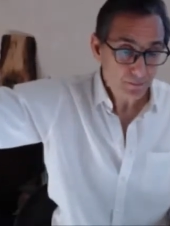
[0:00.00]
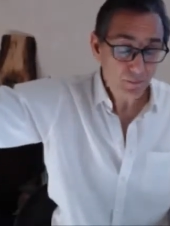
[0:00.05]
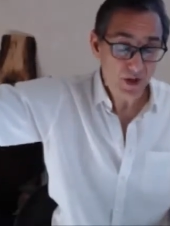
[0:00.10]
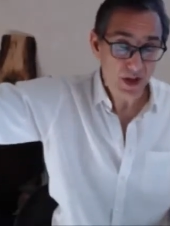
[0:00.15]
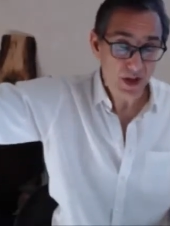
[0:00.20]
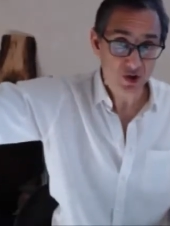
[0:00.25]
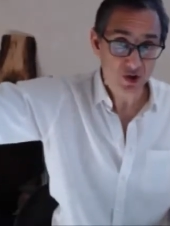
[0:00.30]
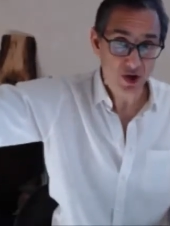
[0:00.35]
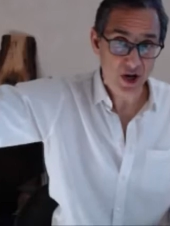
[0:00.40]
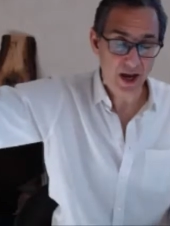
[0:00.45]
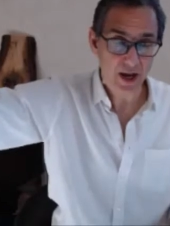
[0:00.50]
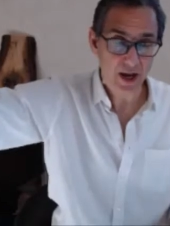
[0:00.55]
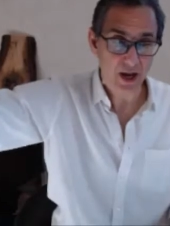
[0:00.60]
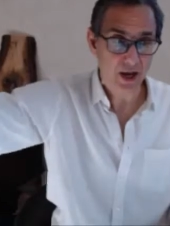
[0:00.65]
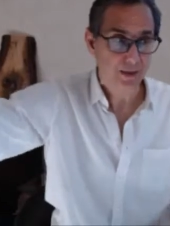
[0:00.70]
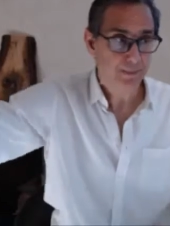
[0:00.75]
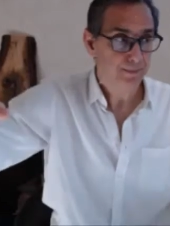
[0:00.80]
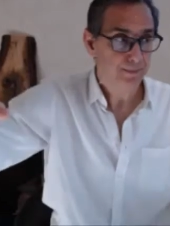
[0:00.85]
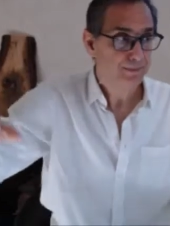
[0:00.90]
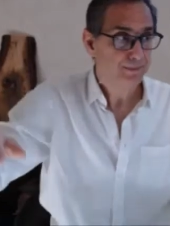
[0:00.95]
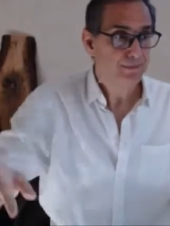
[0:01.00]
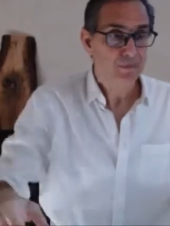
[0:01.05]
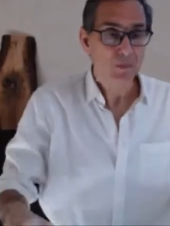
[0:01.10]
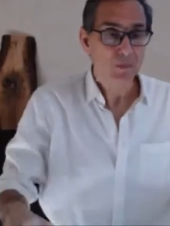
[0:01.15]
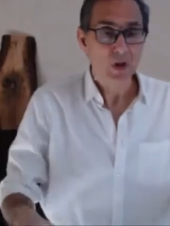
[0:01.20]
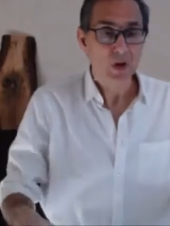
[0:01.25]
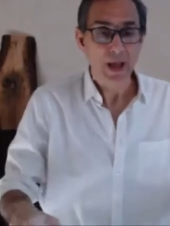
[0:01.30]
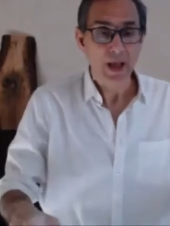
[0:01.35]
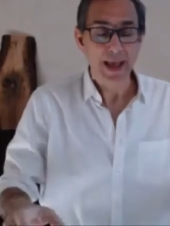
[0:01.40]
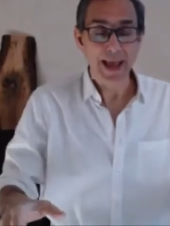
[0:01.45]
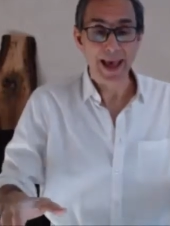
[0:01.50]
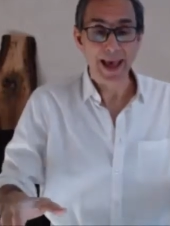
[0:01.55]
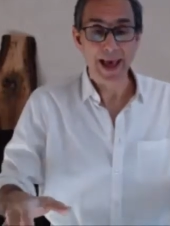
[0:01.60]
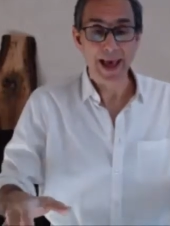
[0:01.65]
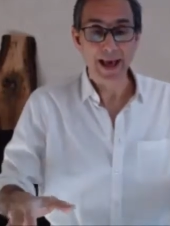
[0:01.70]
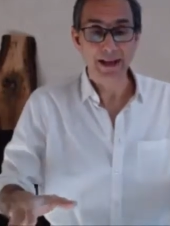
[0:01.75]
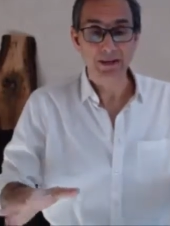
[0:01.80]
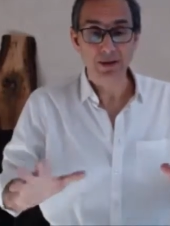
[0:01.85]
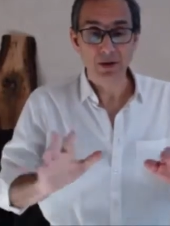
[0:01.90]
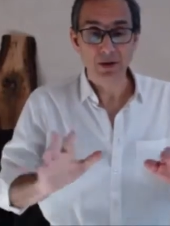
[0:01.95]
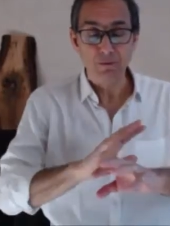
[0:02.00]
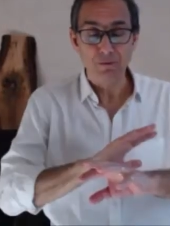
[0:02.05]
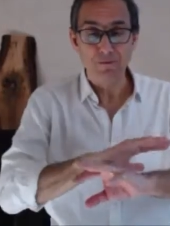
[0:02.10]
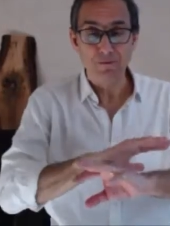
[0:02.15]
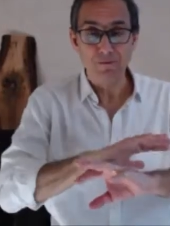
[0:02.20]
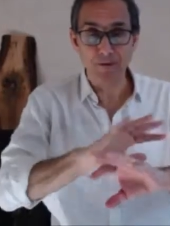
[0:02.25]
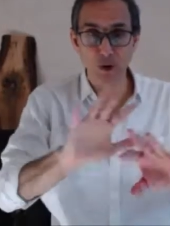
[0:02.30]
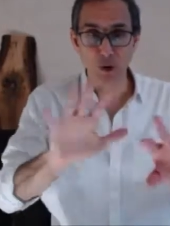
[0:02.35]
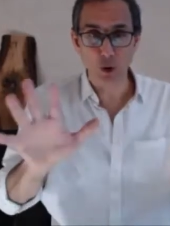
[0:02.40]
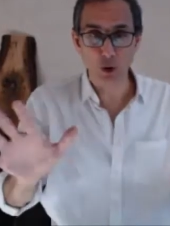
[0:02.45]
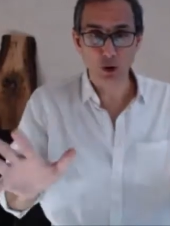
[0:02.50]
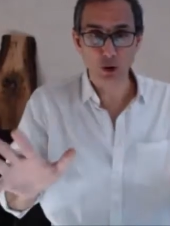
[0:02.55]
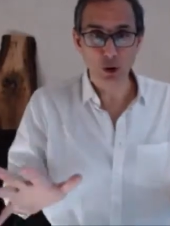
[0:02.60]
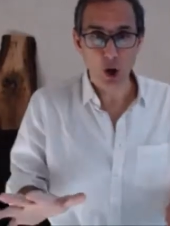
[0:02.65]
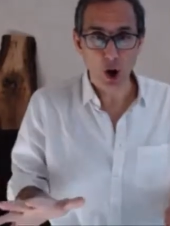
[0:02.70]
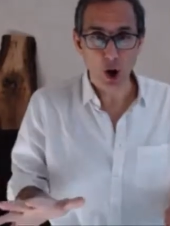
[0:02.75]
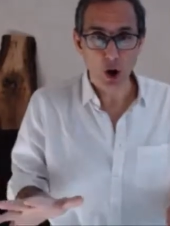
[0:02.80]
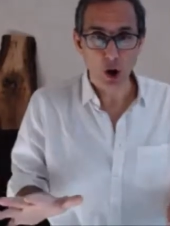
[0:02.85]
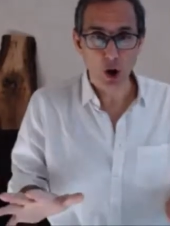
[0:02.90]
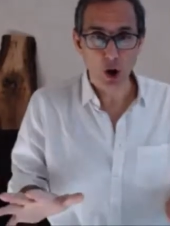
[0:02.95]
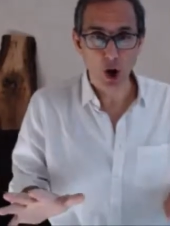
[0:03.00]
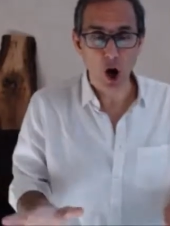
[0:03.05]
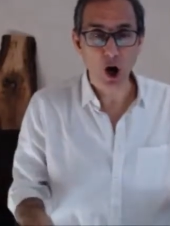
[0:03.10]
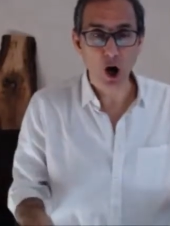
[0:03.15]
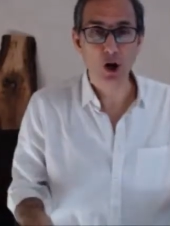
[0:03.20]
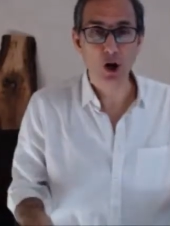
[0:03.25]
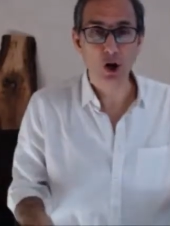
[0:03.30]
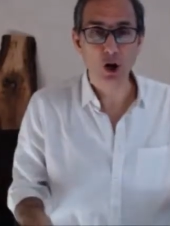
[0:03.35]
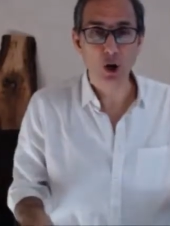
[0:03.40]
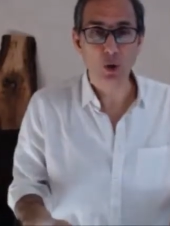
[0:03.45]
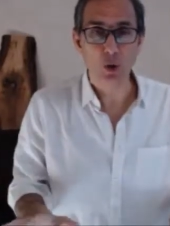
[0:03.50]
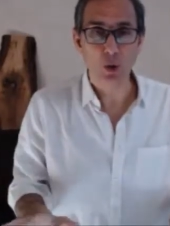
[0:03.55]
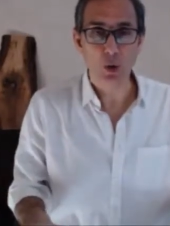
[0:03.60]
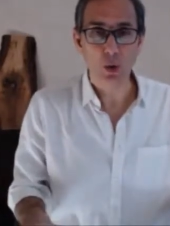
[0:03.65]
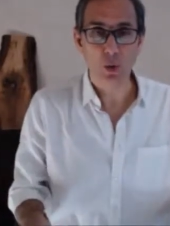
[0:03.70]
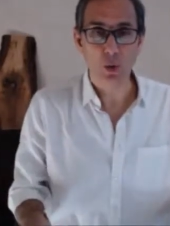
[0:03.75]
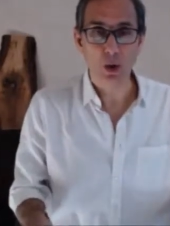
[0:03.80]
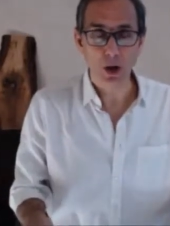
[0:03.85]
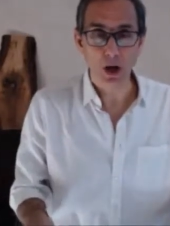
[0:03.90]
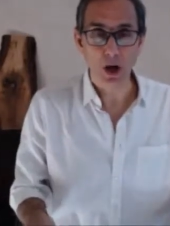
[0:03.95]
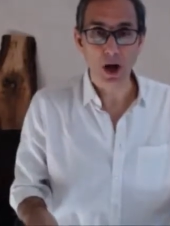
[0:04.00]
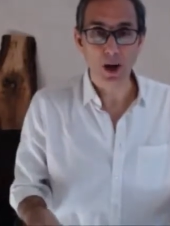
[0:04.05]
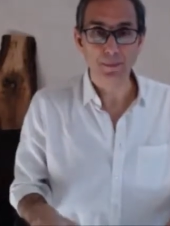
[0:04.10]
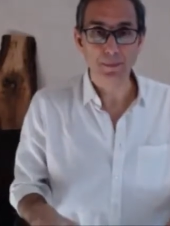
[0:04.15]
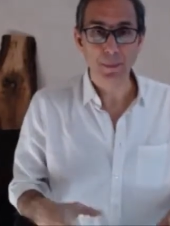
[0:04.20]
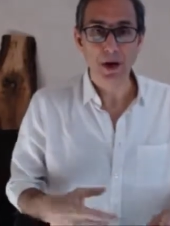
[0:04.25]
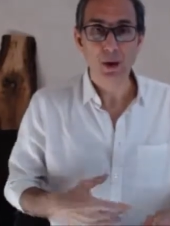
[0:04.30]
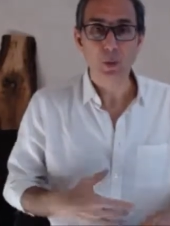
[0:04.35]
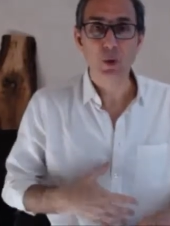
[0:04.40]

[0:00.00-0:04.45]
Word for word: in Shanghai. And full cardio workup,